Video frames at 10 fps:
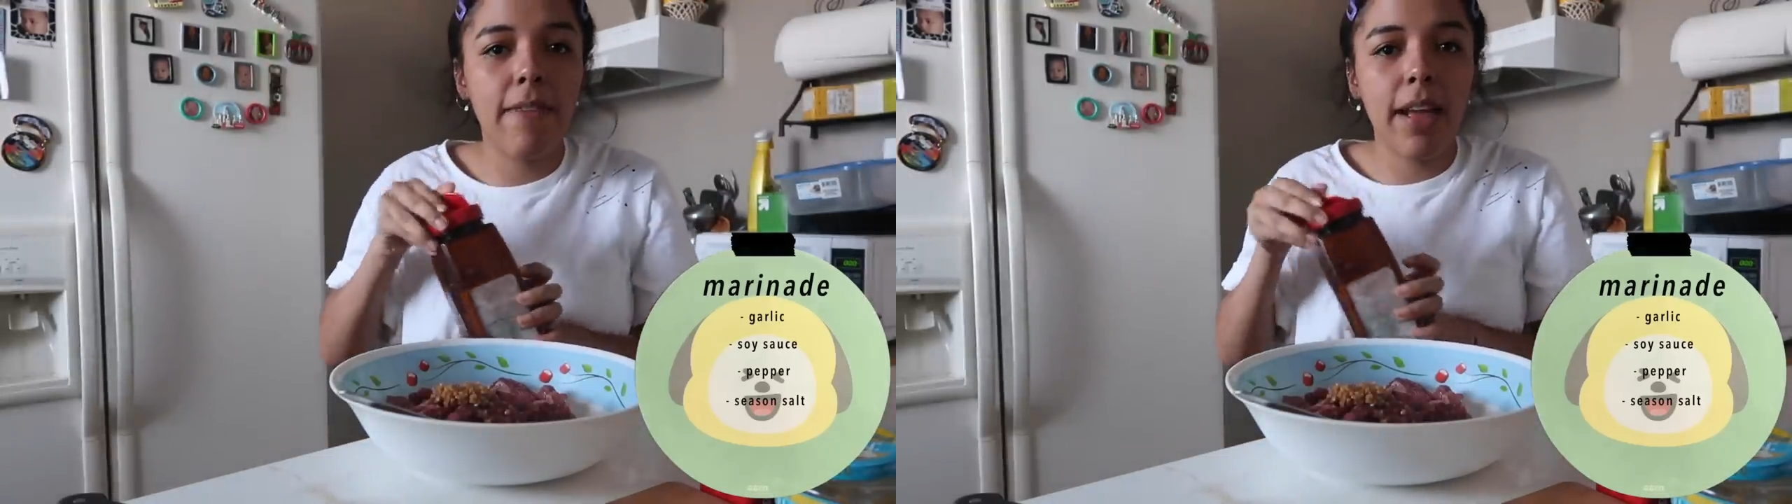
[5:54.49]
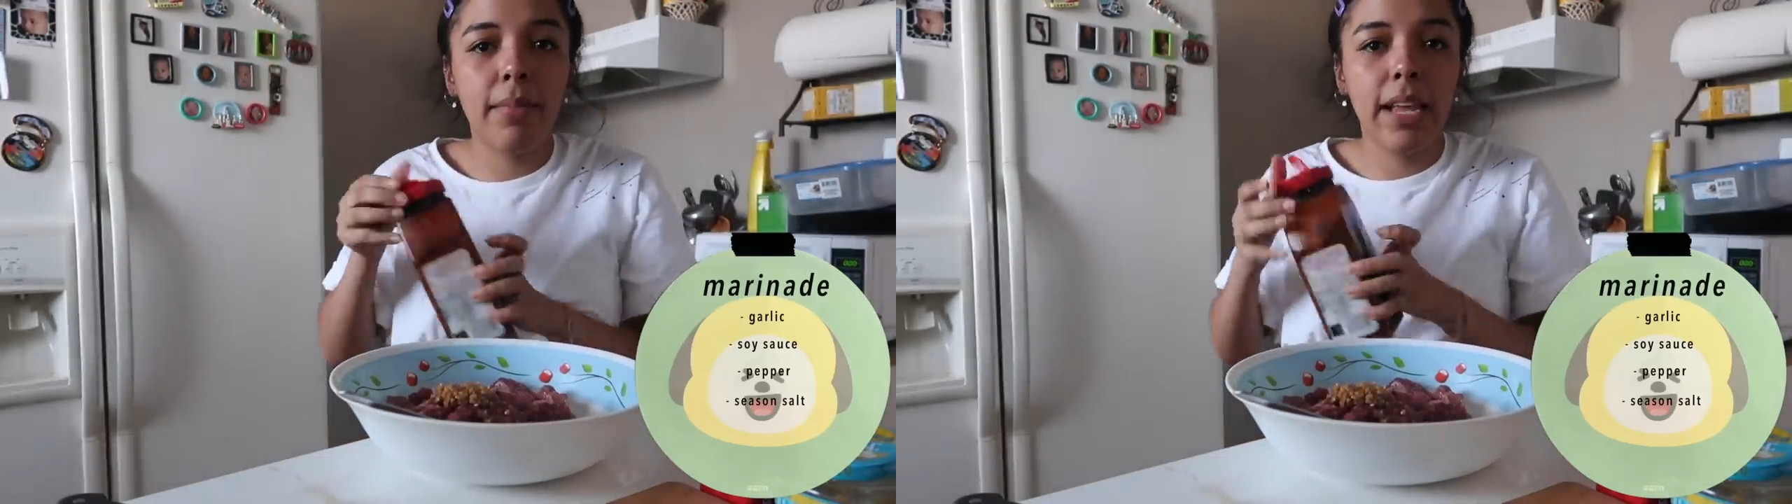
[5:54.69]

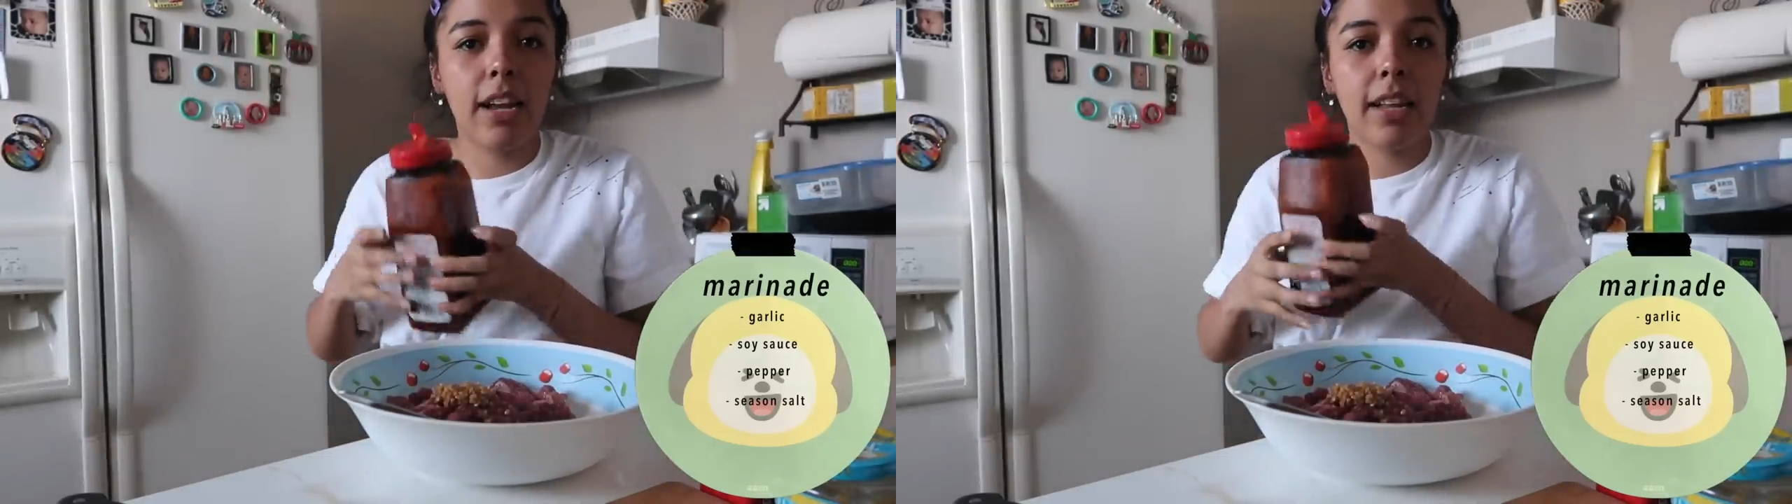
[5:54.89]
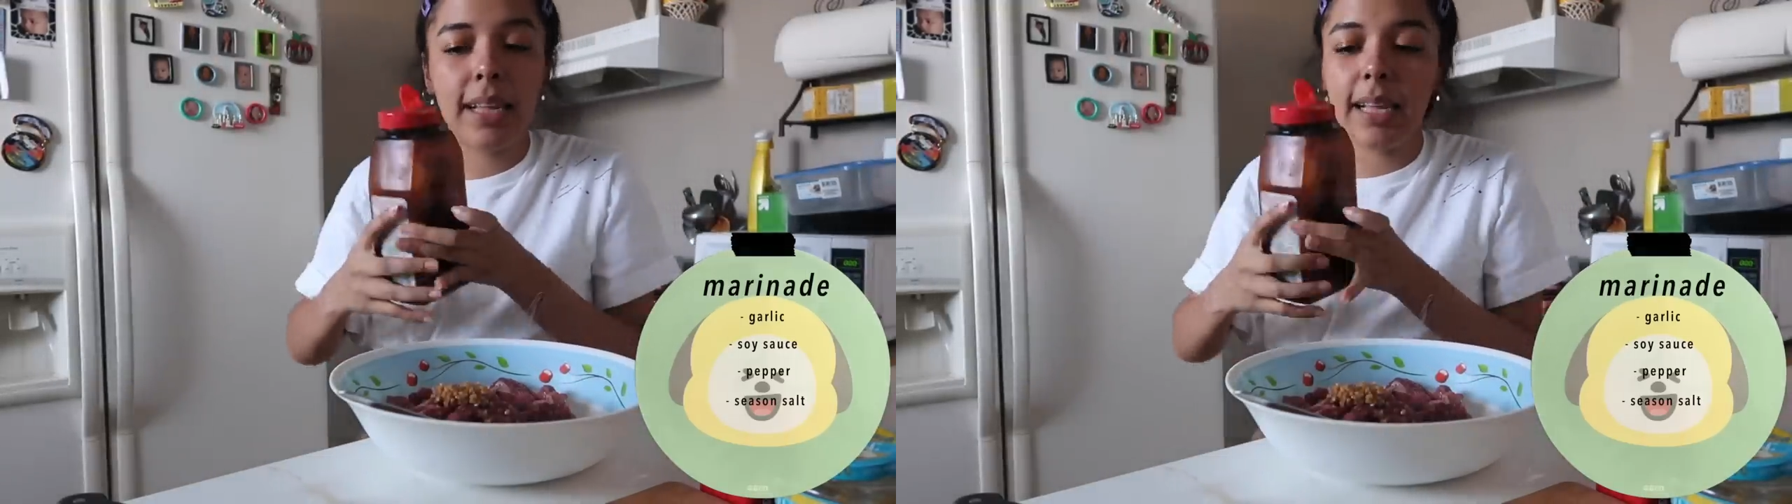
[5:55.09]
family
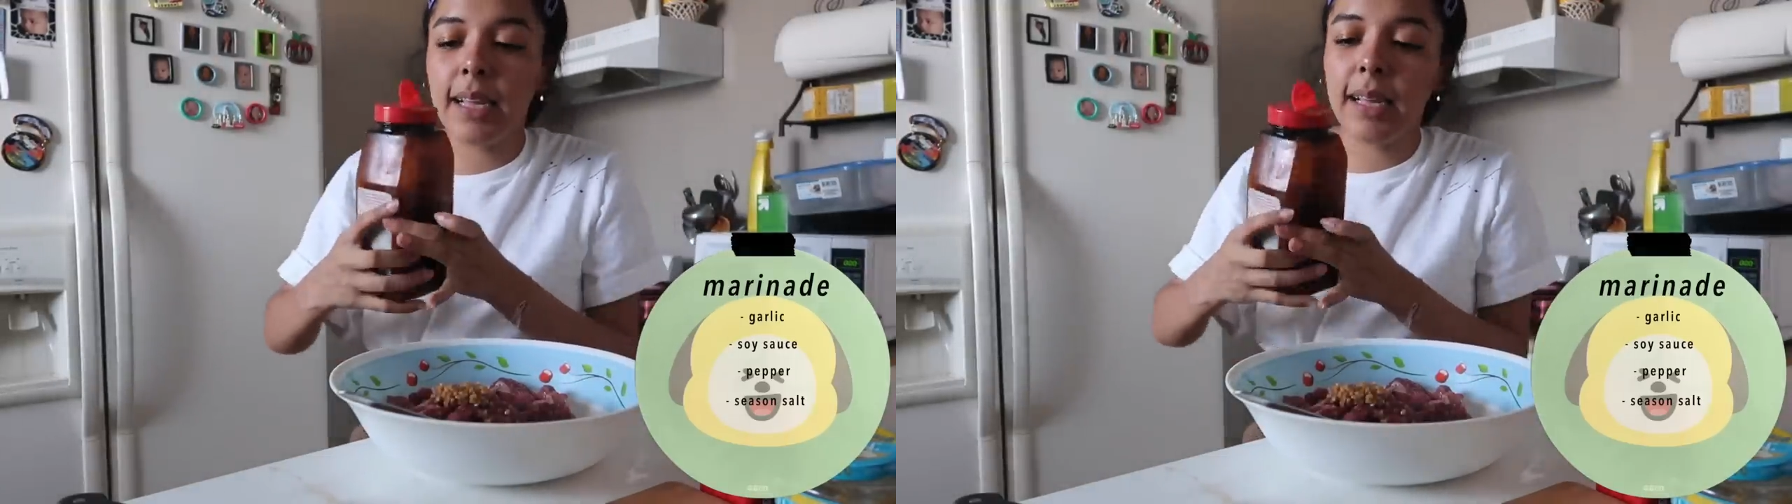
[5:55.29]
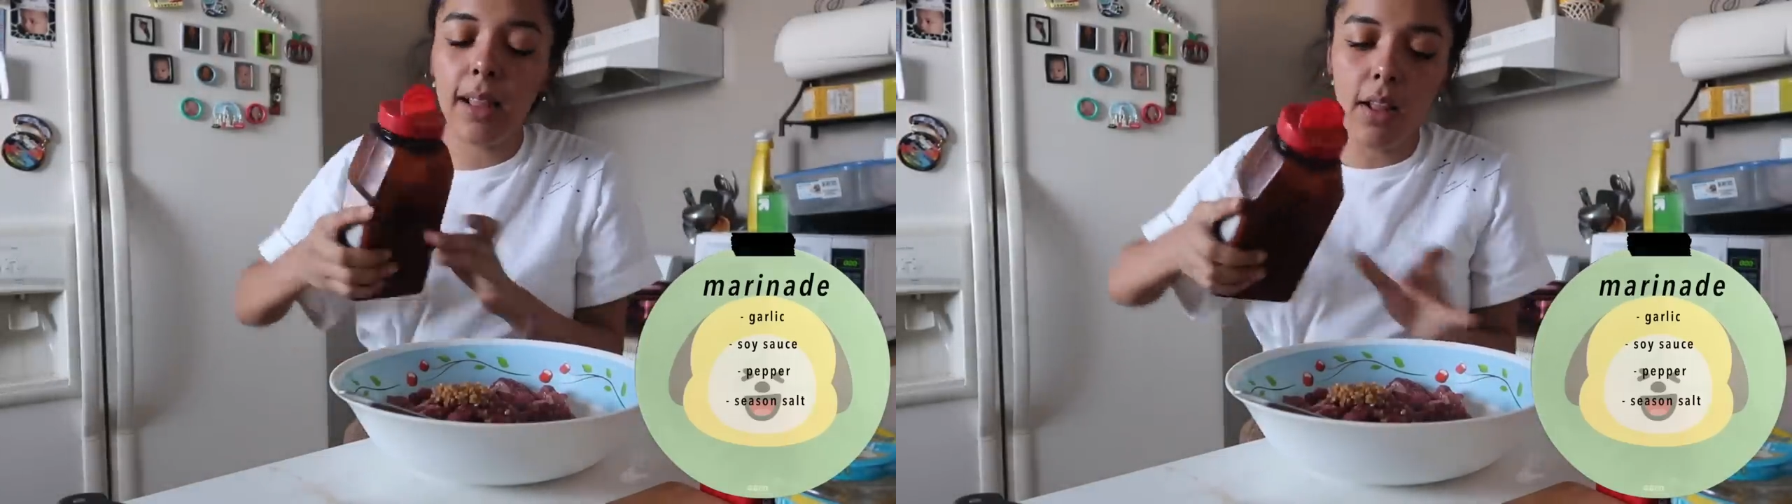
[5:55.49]
are
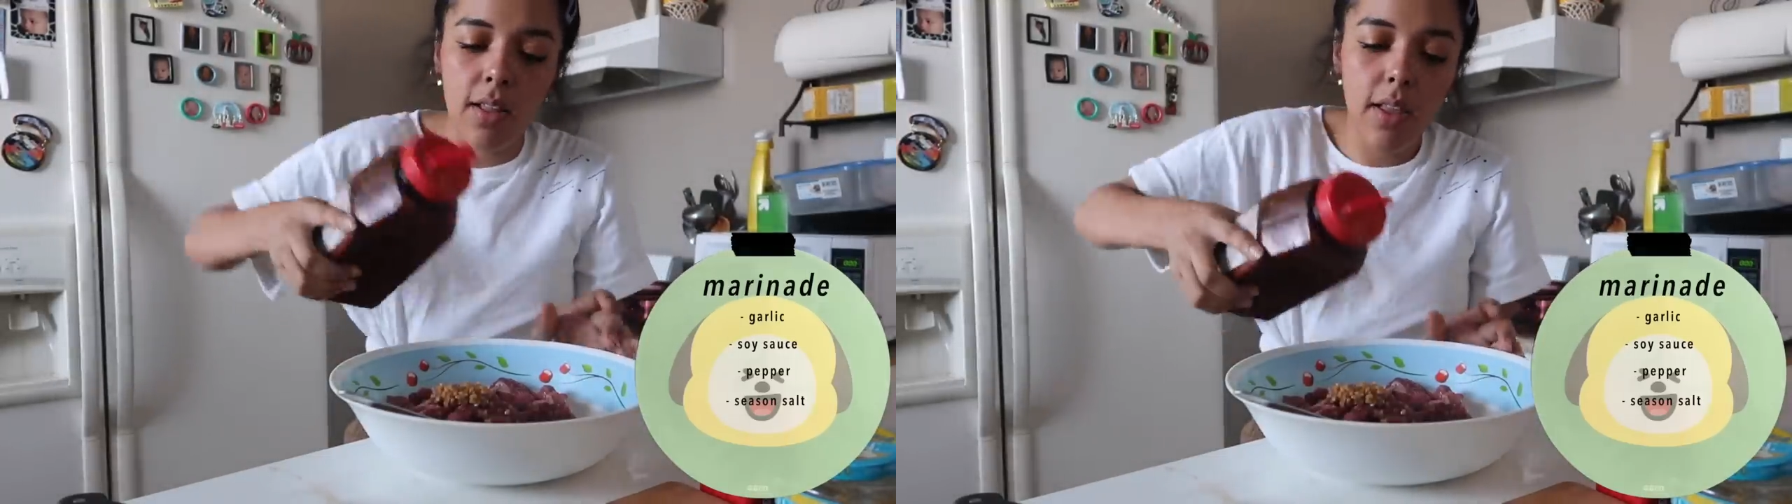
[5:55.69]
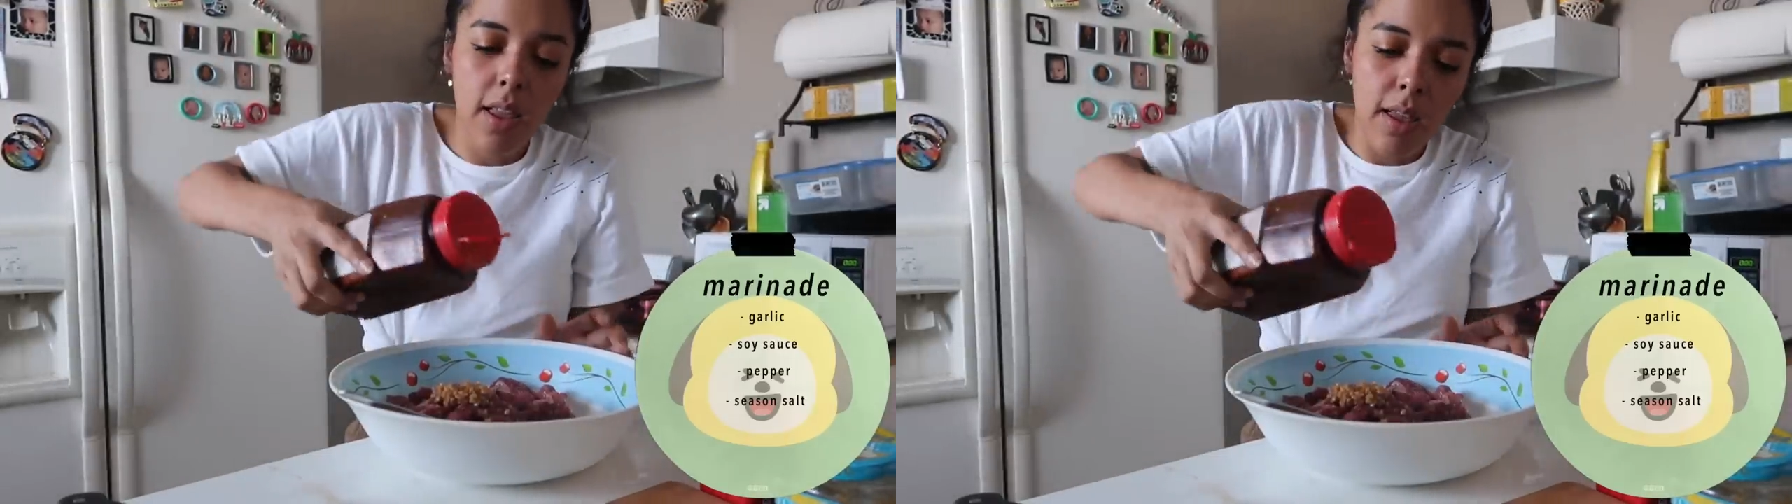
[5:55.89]
seasoned
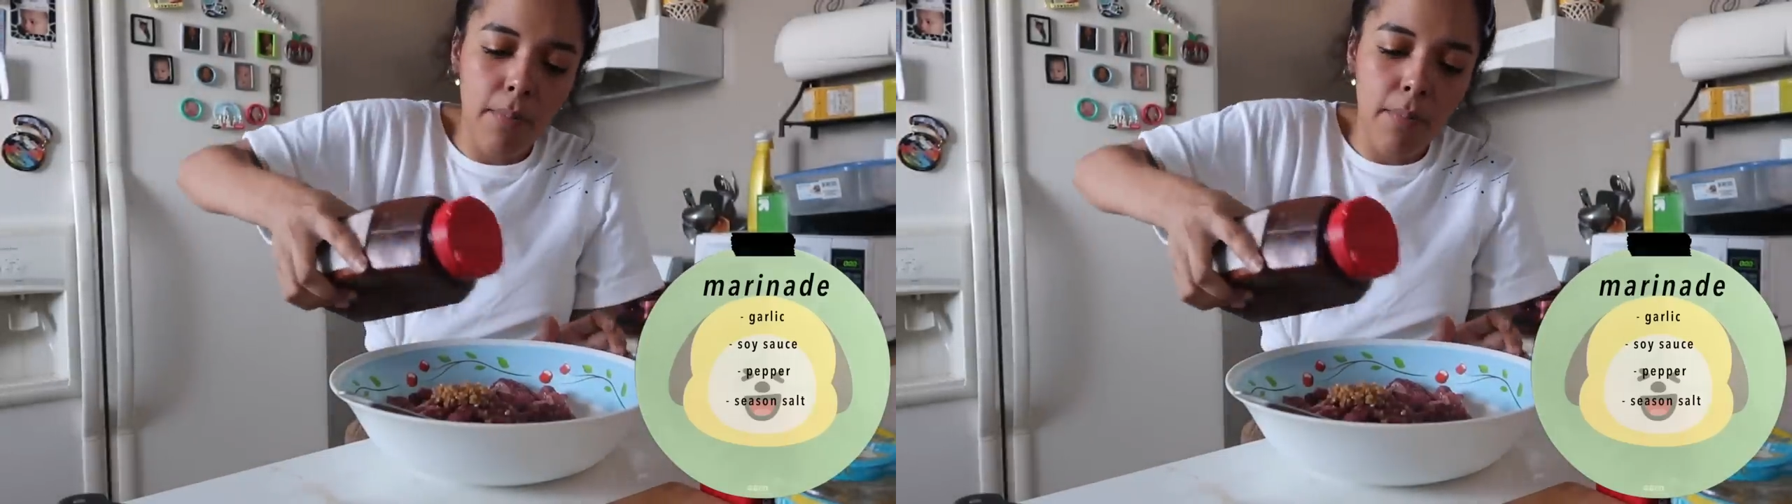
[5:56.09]
salt